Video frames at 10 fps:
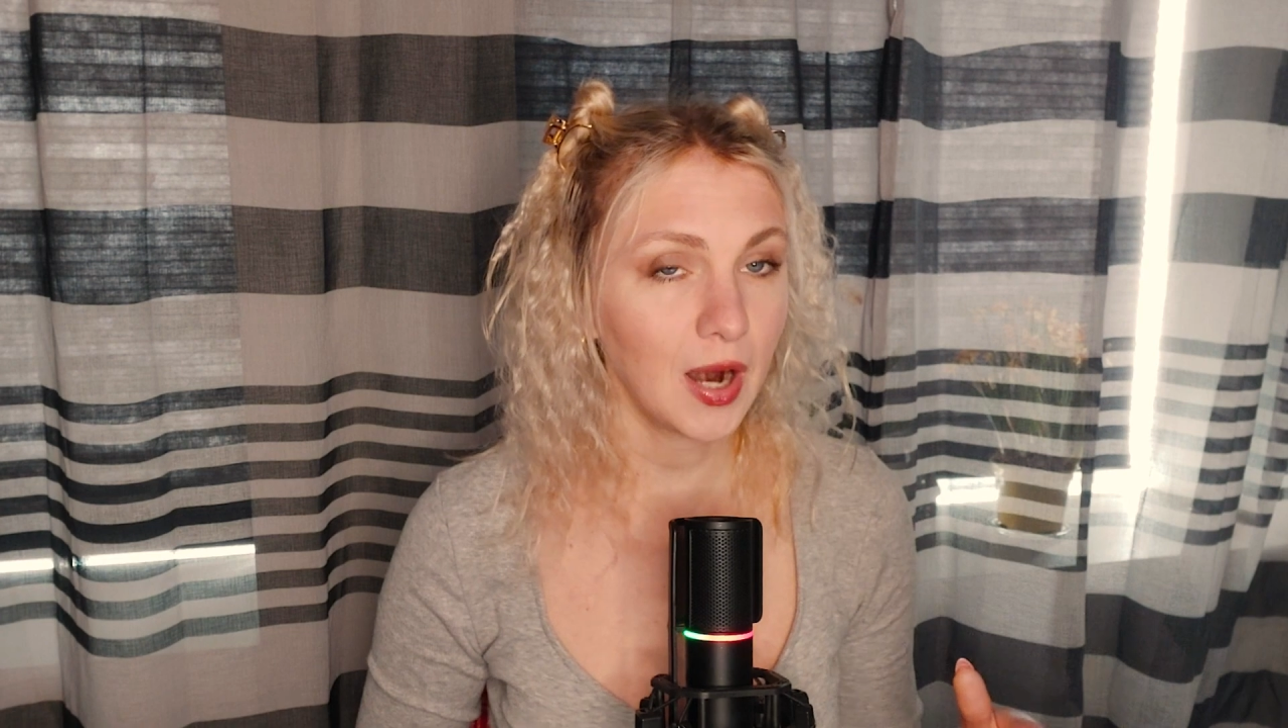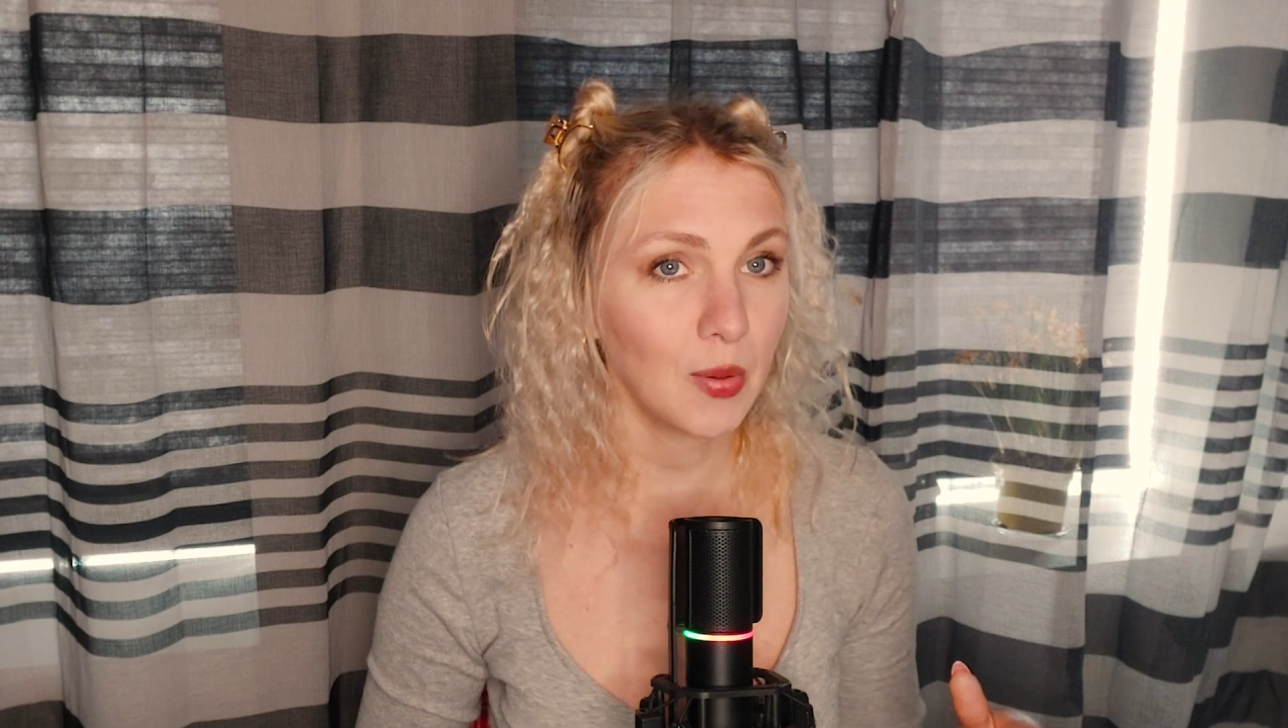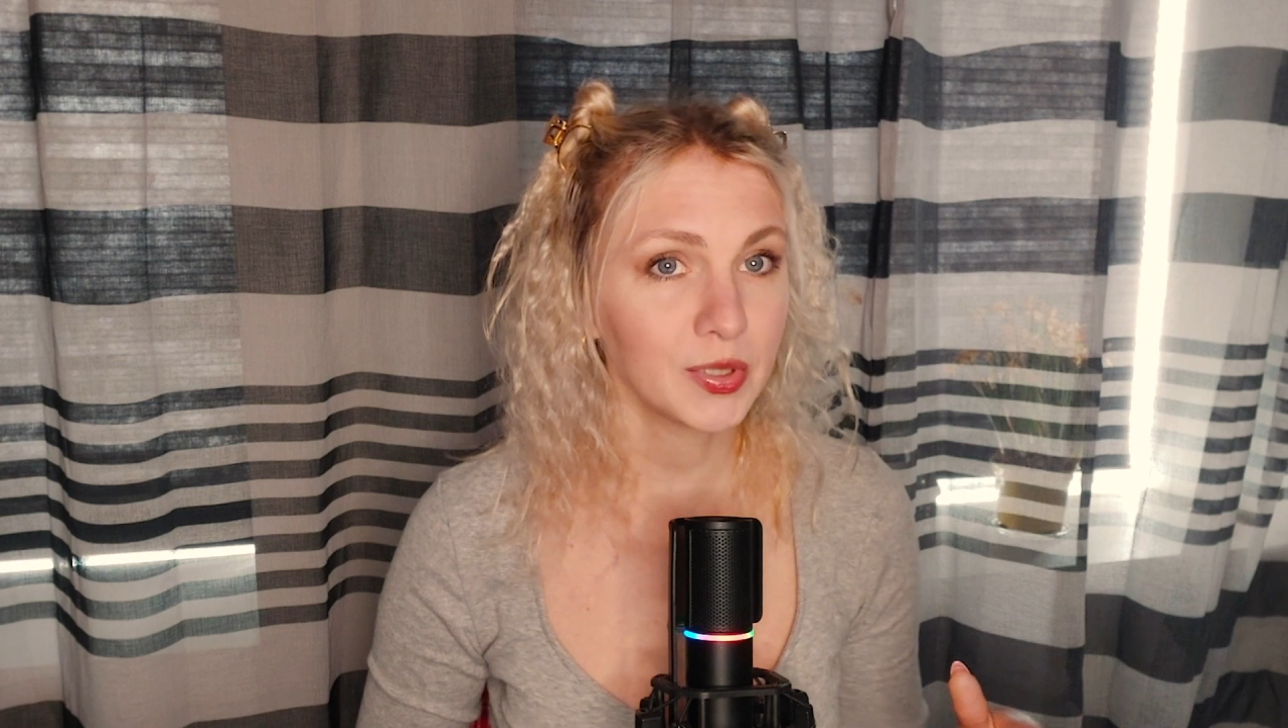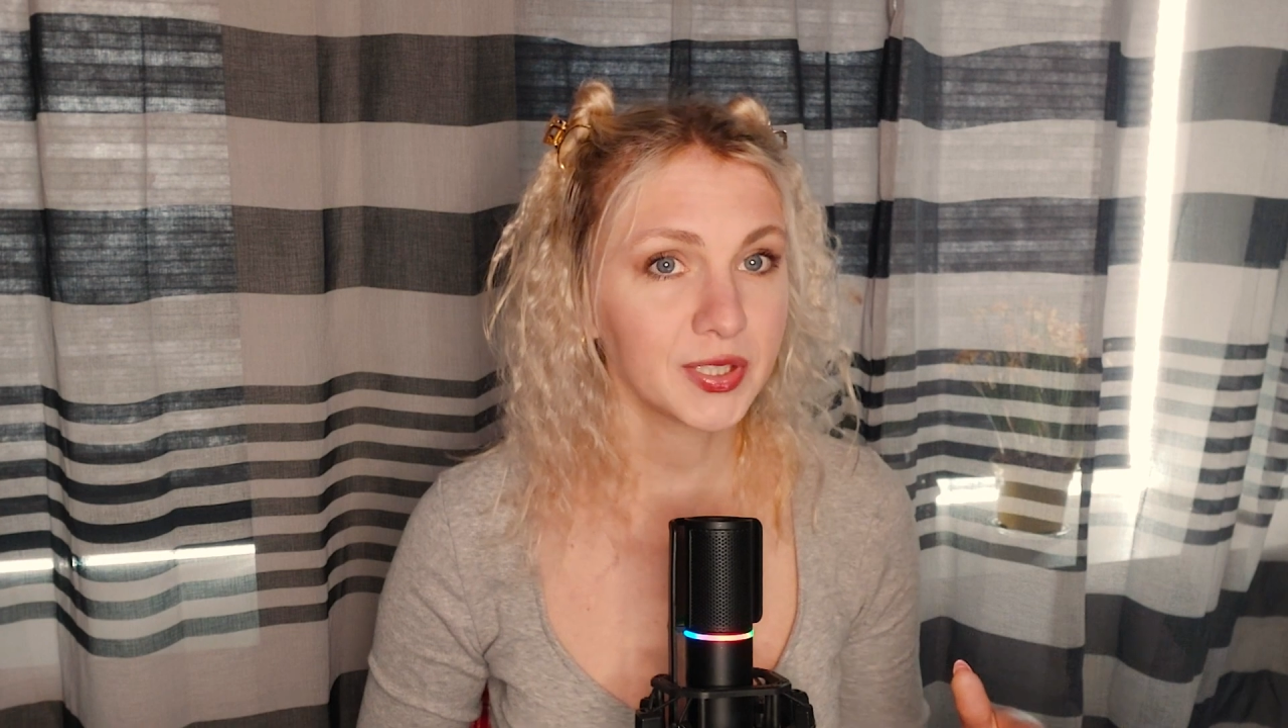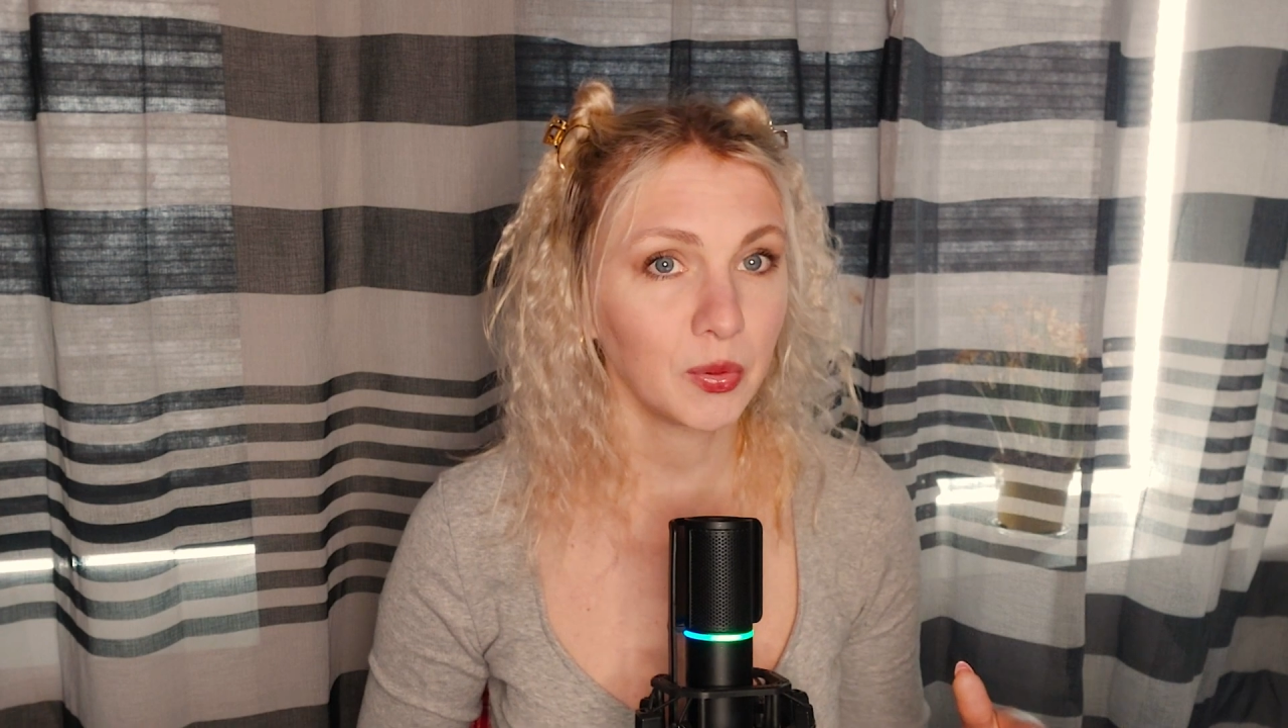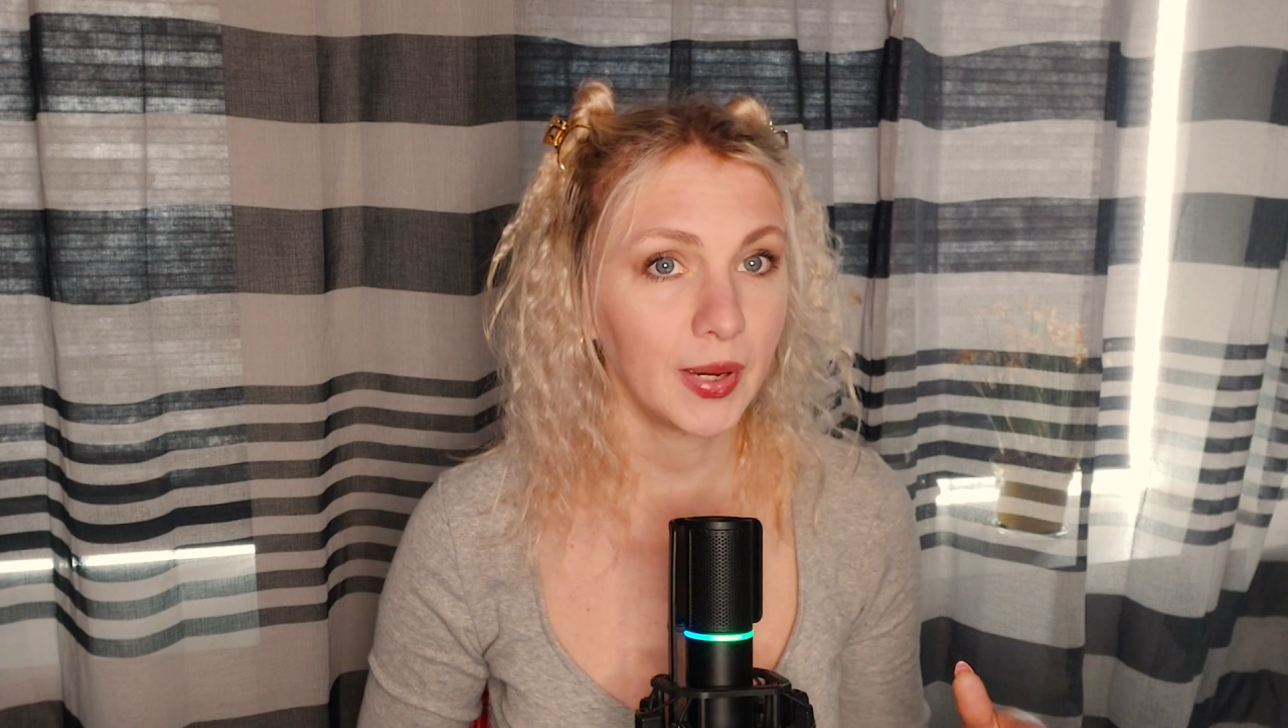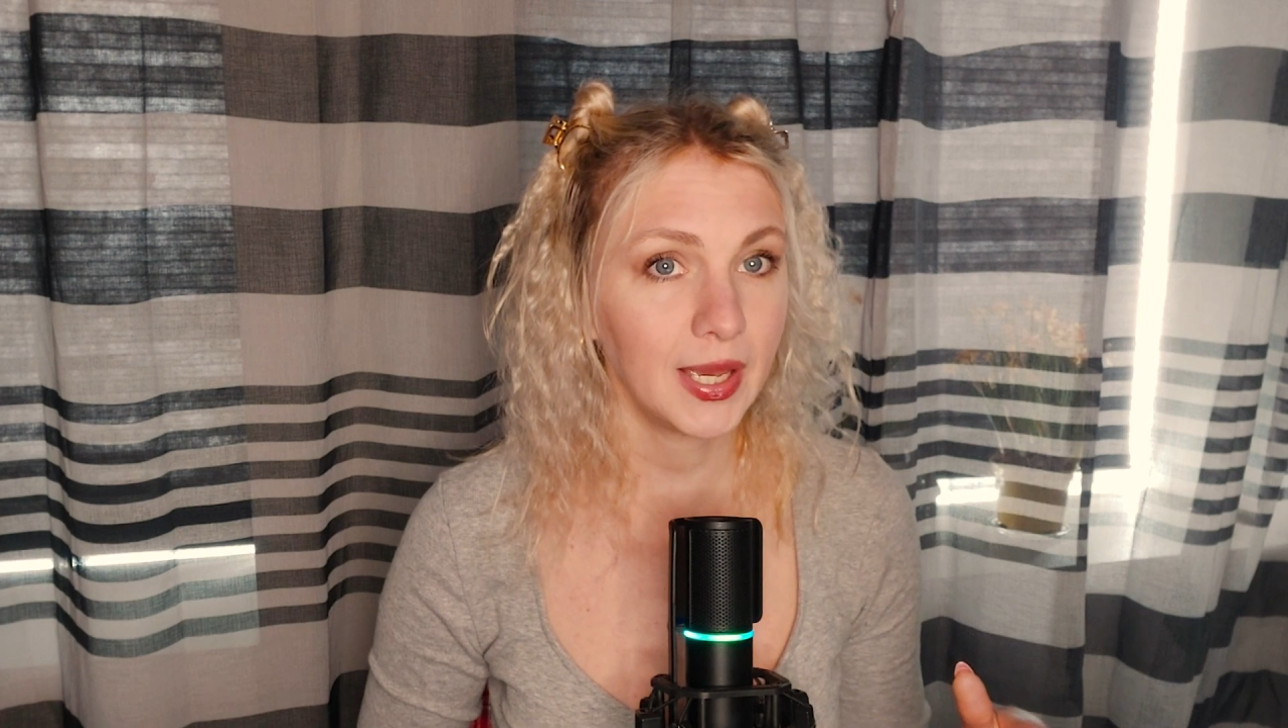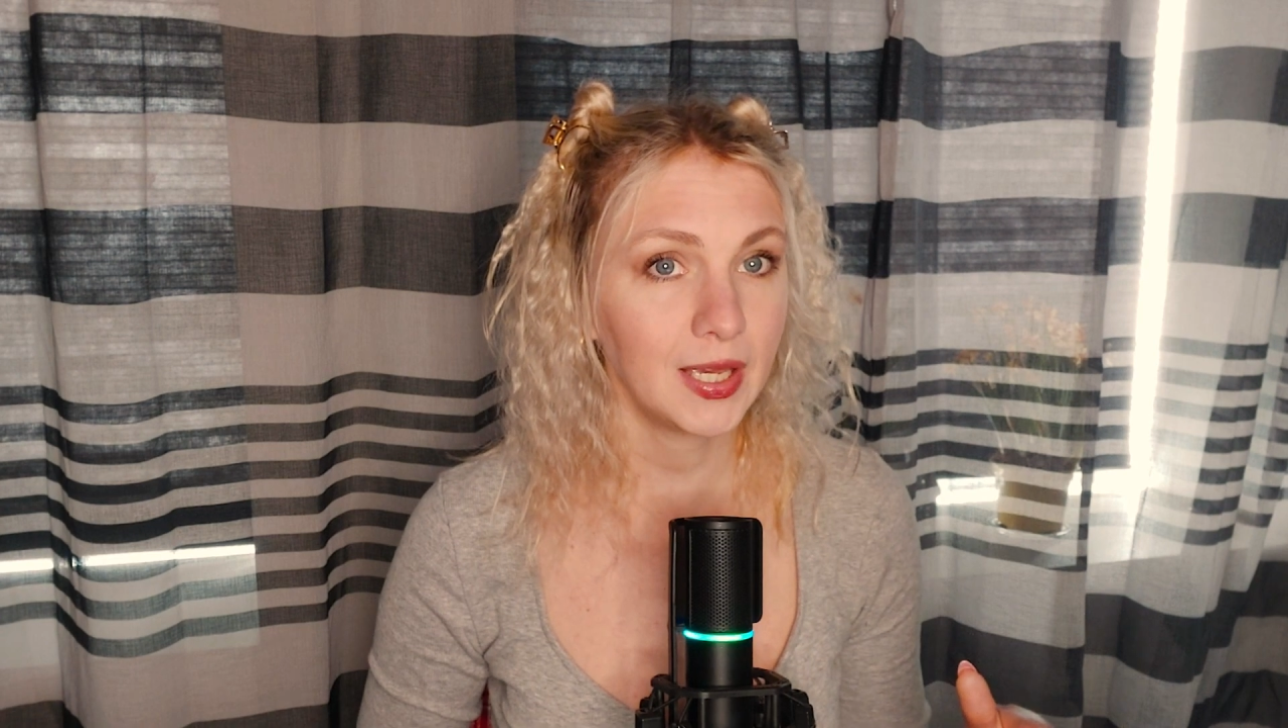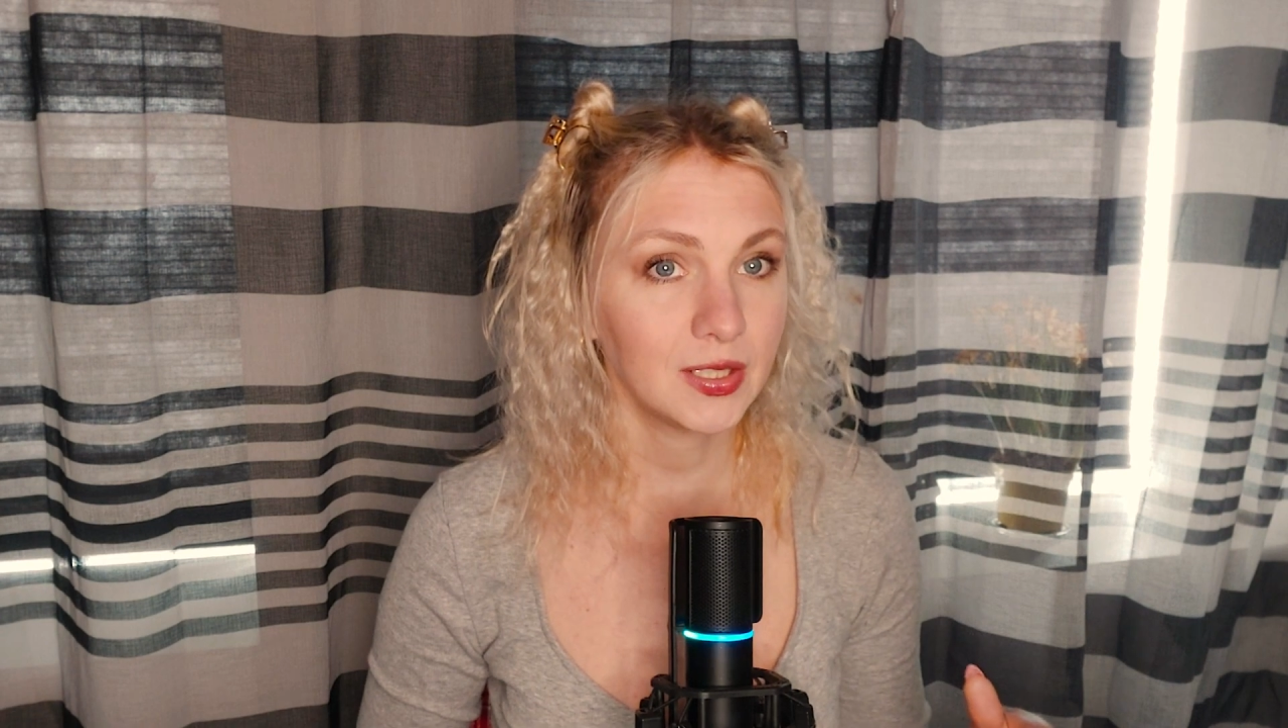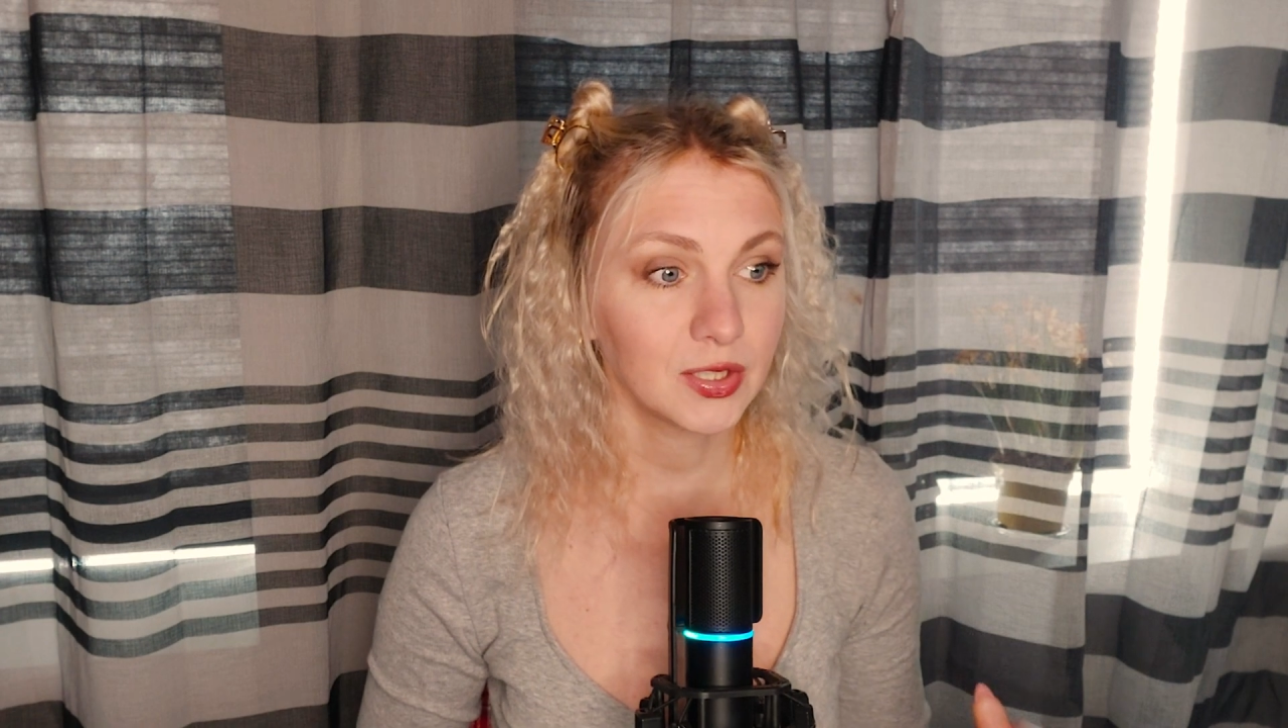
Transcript: hours away,